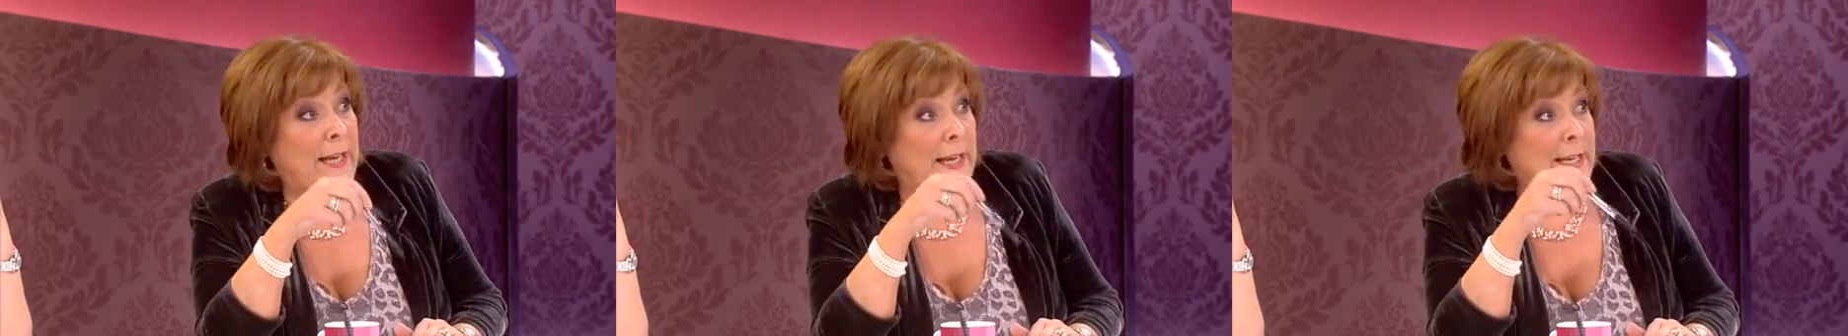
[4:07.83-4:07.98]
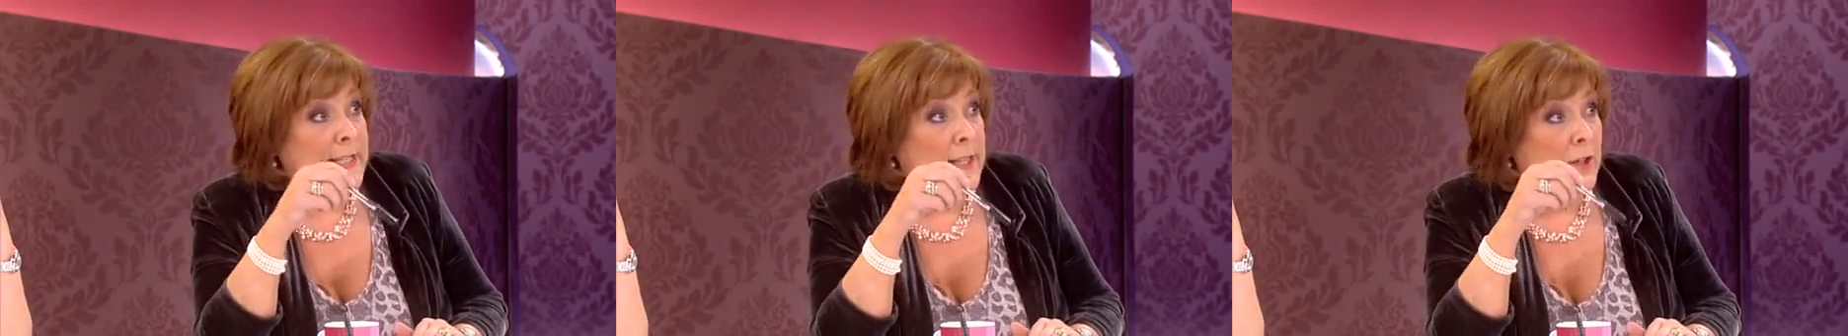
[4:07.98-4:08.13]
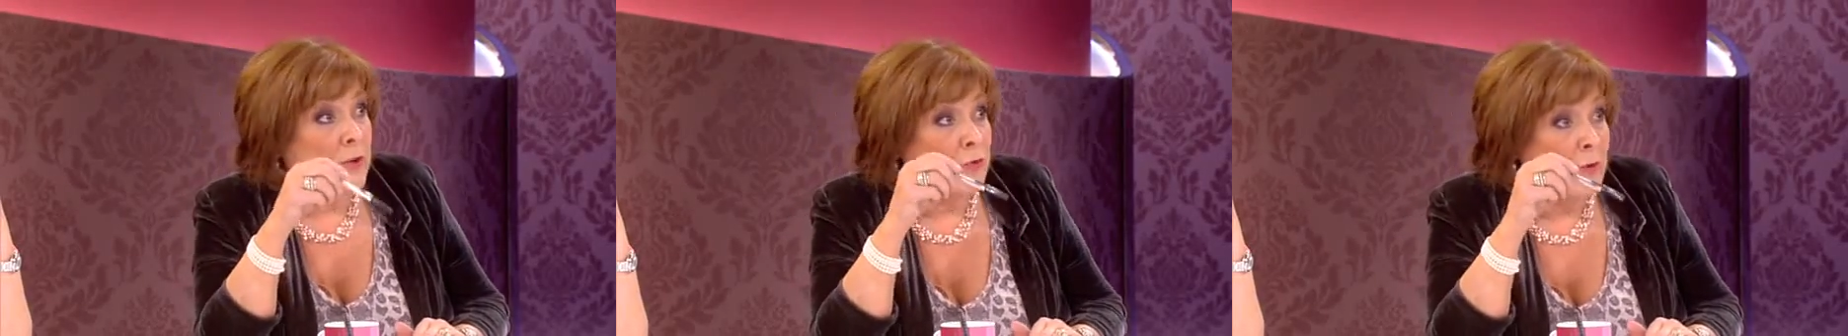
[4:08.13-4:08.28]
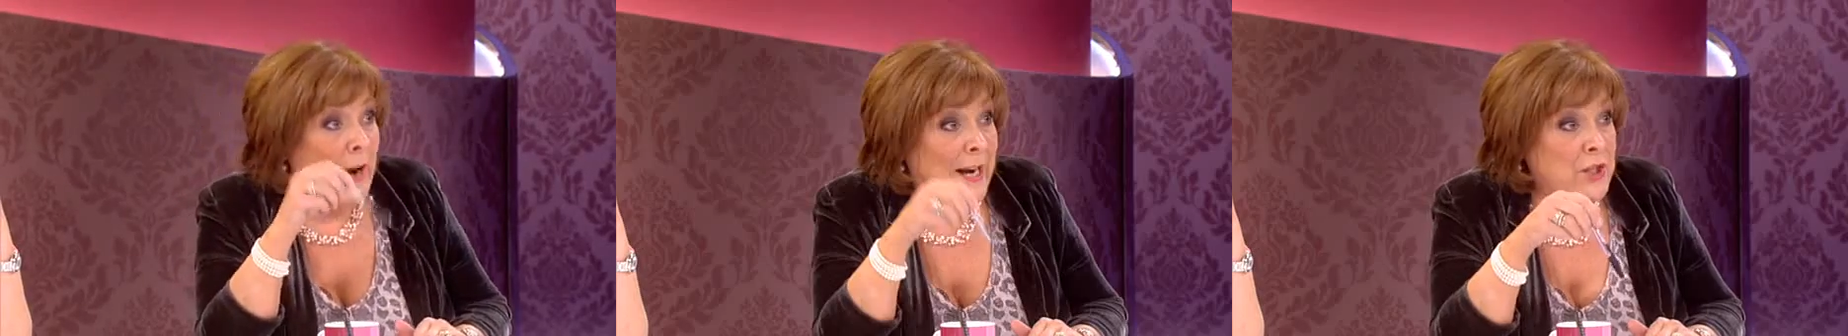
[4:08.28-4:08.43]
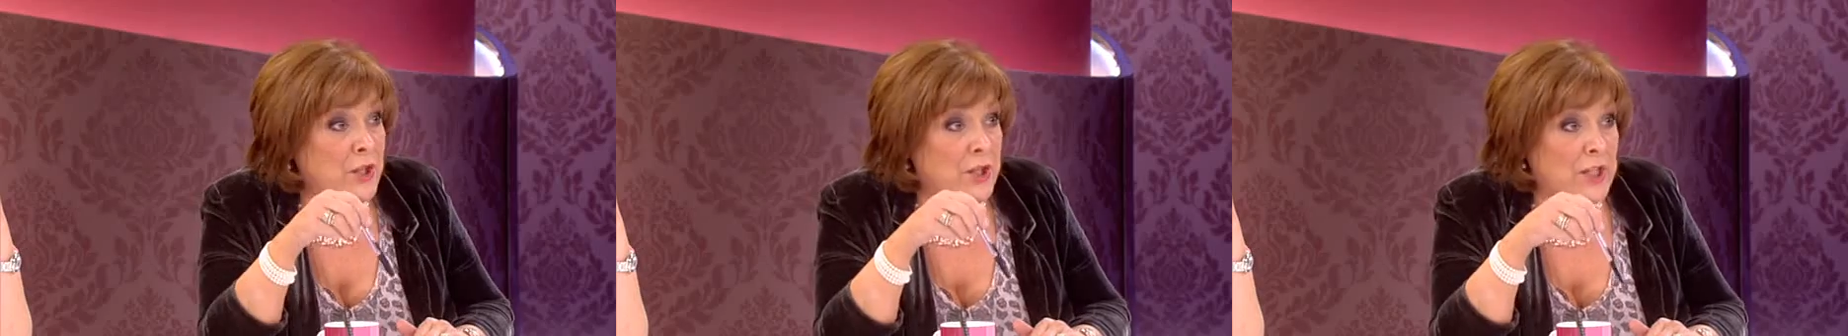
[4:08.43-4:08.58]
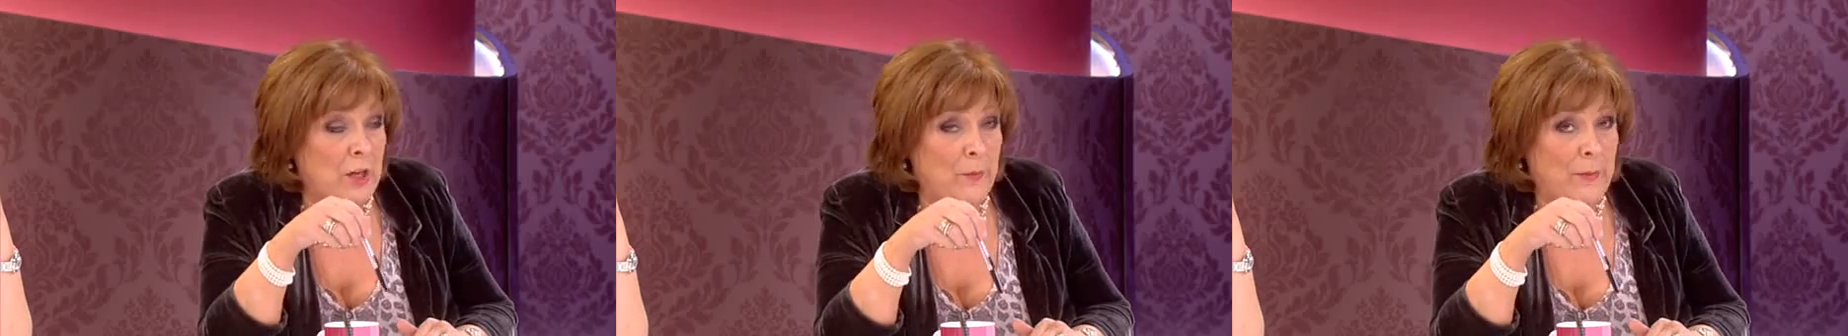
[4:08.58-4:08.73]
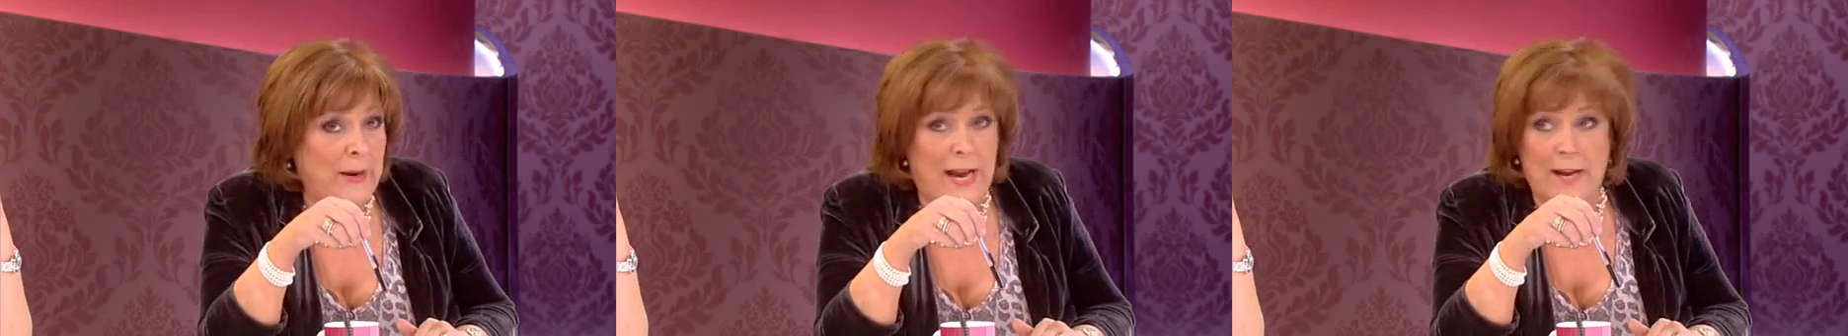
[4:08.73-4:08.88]
It's a
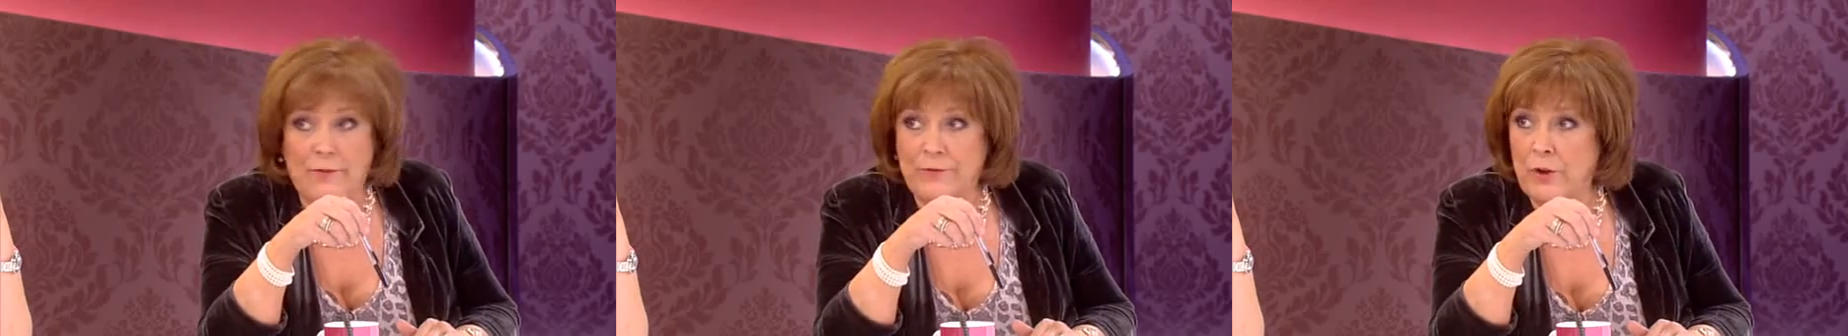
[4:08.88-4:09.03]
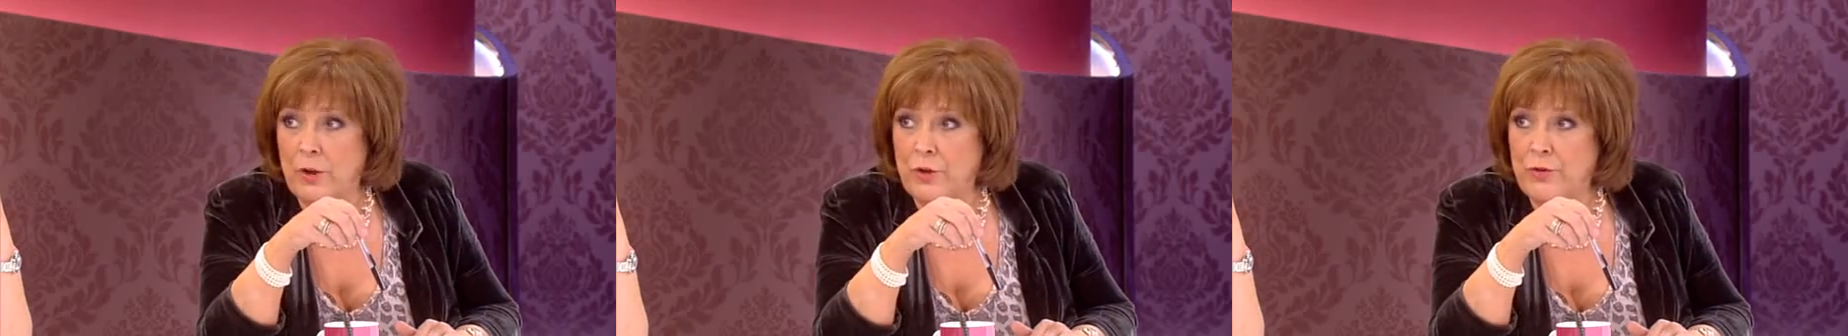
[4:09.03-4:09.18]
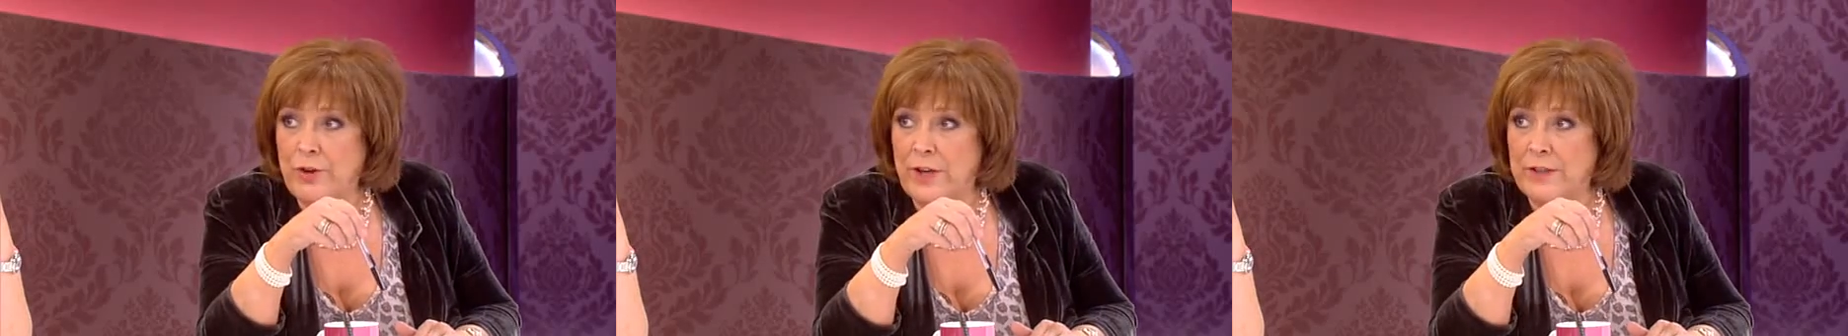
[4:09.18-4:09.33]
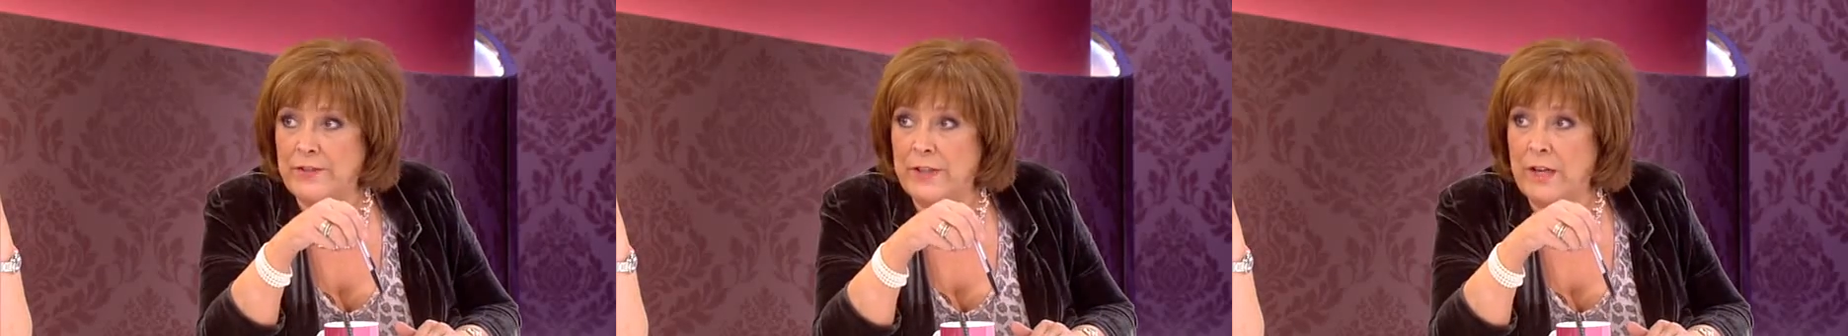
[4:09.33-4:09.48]
tragedy we have no trust